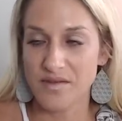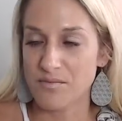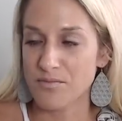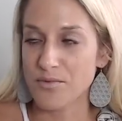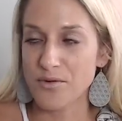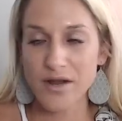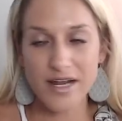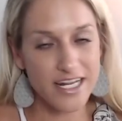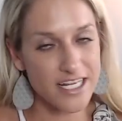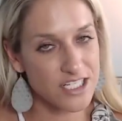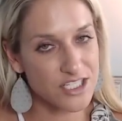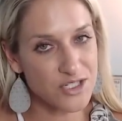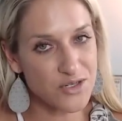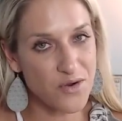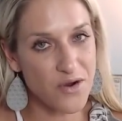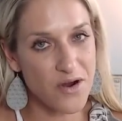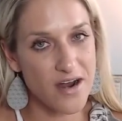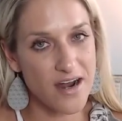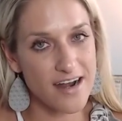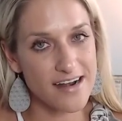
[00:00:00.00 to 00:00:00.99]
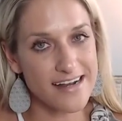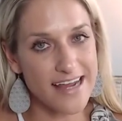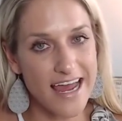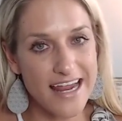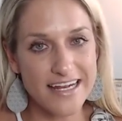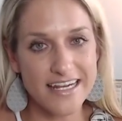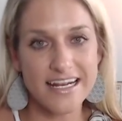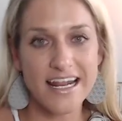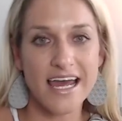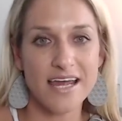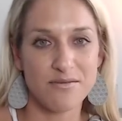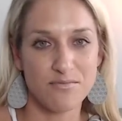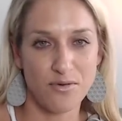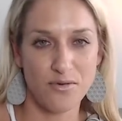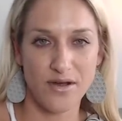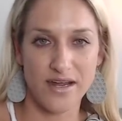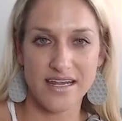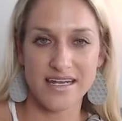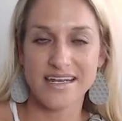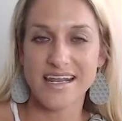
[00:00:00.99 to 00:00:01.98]
Pretty sure
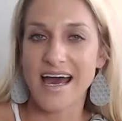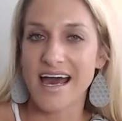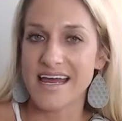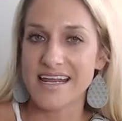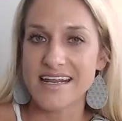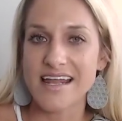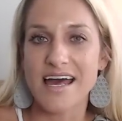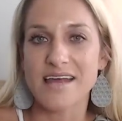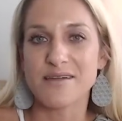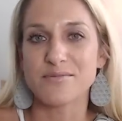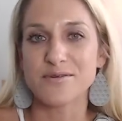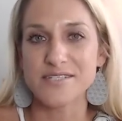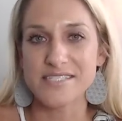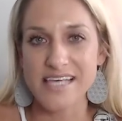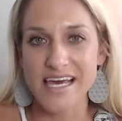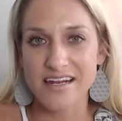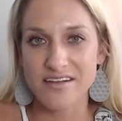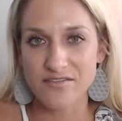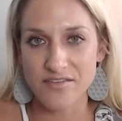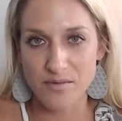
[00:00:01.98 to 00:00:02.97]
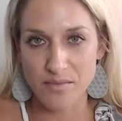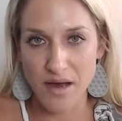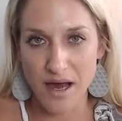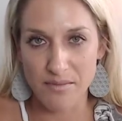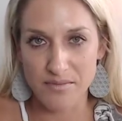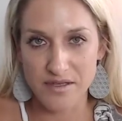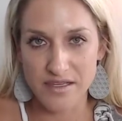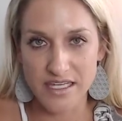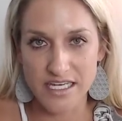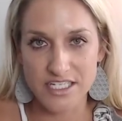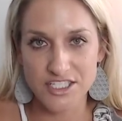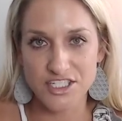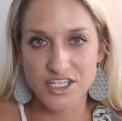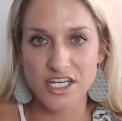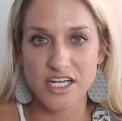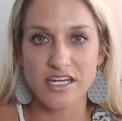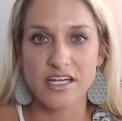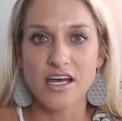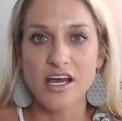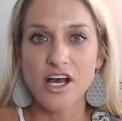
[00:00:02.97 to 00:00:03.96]
99.99% of the
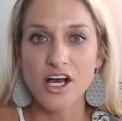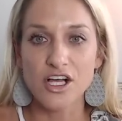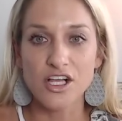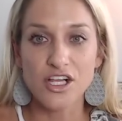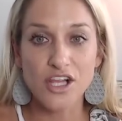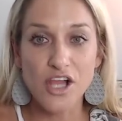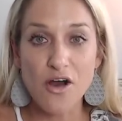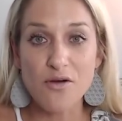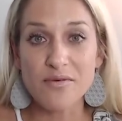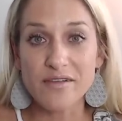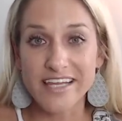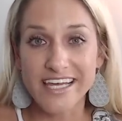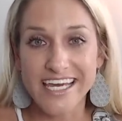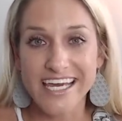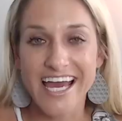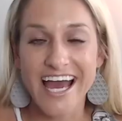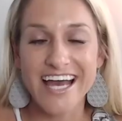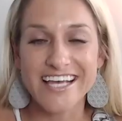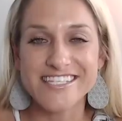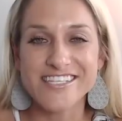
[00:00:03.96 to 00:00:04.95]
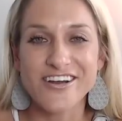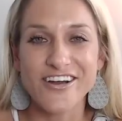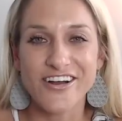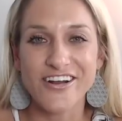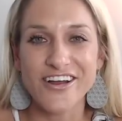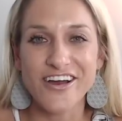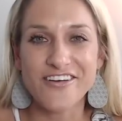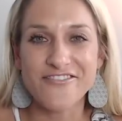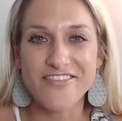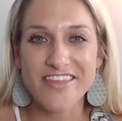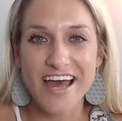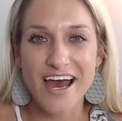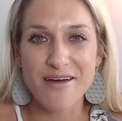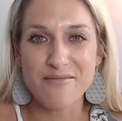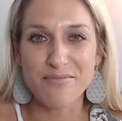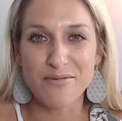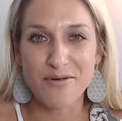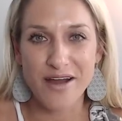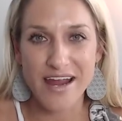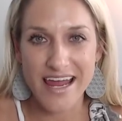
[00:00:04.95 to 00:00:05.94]
population globally has heard of
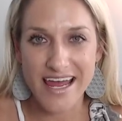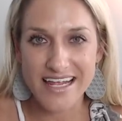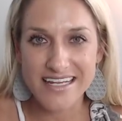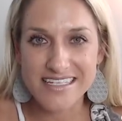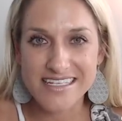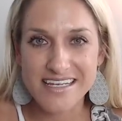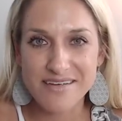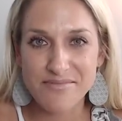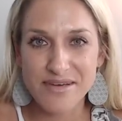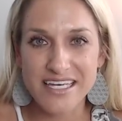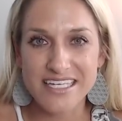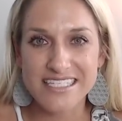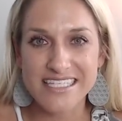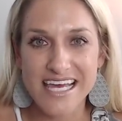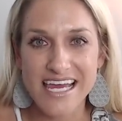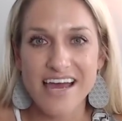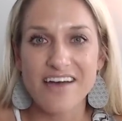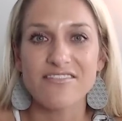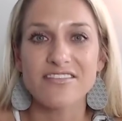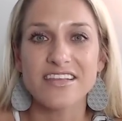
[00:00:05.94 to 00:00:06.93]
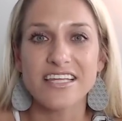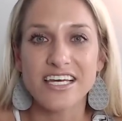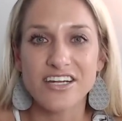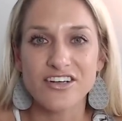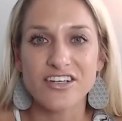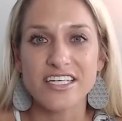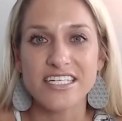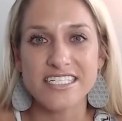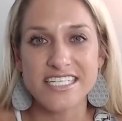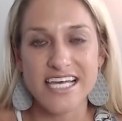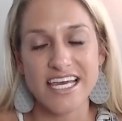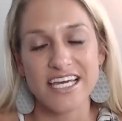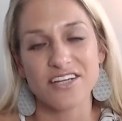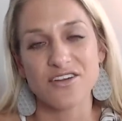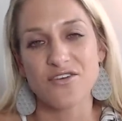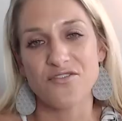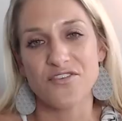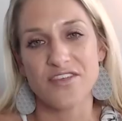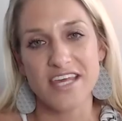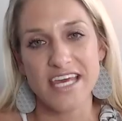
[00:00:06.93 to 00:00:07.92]
that brand, because they have literally taken
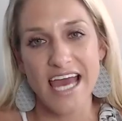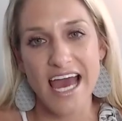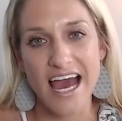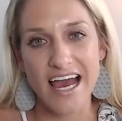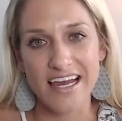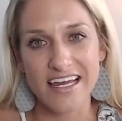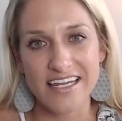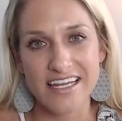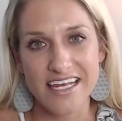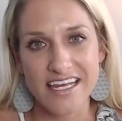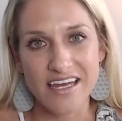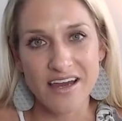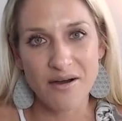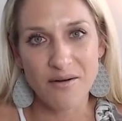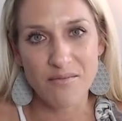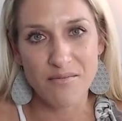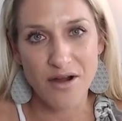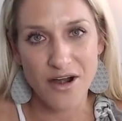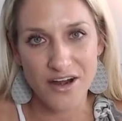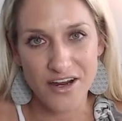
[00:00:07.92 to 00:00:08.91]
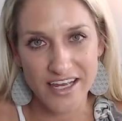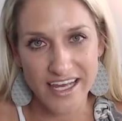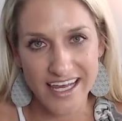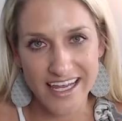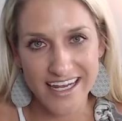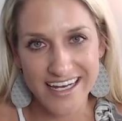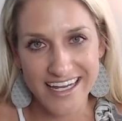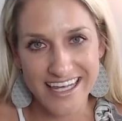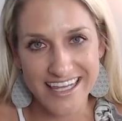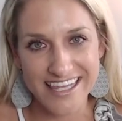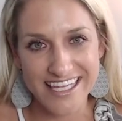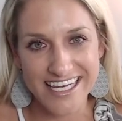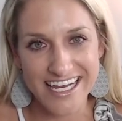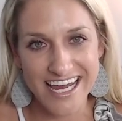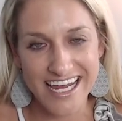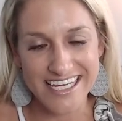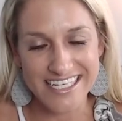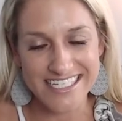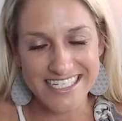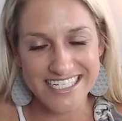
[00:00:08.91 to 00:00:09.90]
over the acne market in the
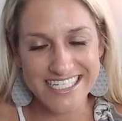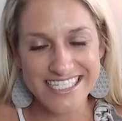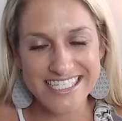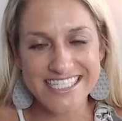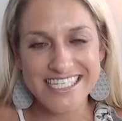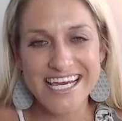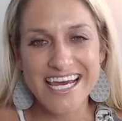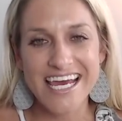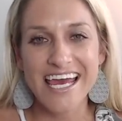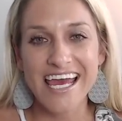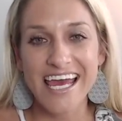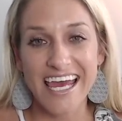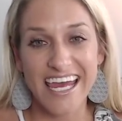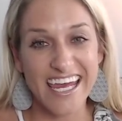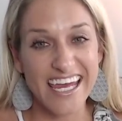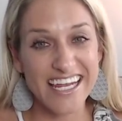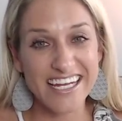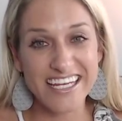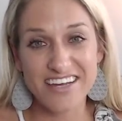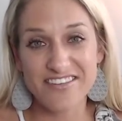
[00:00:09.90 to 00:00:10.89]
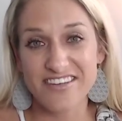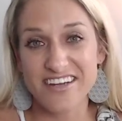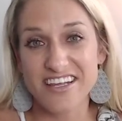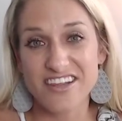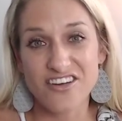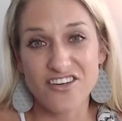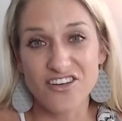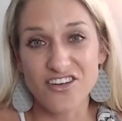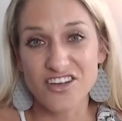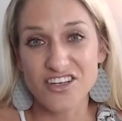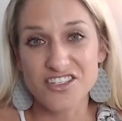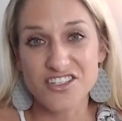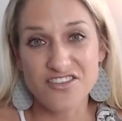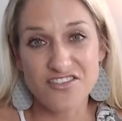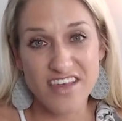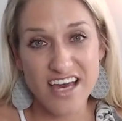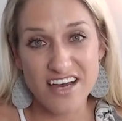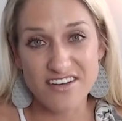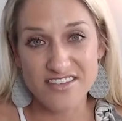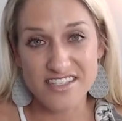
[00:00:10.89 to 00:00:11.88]
90s and even in the early
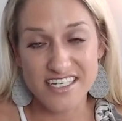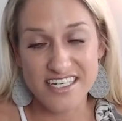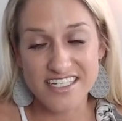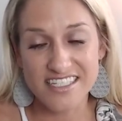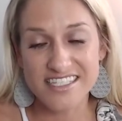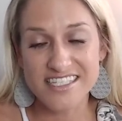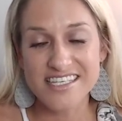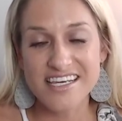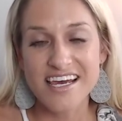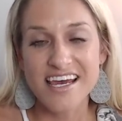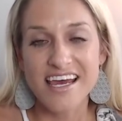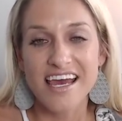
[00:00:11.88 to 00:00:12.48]
2000s.